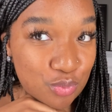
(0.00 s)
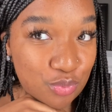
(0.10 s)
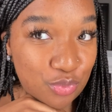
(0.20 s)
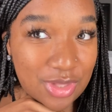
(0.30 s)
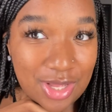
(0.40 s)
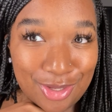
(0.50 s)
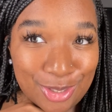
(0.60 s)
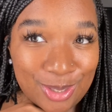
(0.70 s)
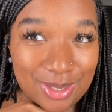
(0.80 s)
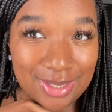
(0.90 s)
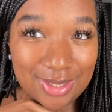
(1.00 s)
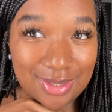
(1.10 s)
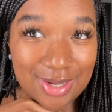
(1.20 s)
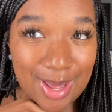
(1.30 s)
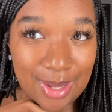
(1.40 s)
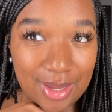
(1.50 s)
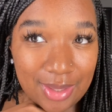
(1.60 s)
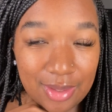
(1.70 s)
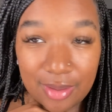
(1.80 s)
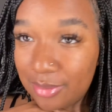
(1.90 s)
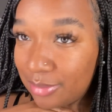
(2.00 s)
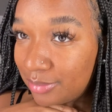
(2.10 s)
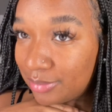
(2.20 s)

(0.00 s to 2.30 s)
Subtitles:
They look good. I like them.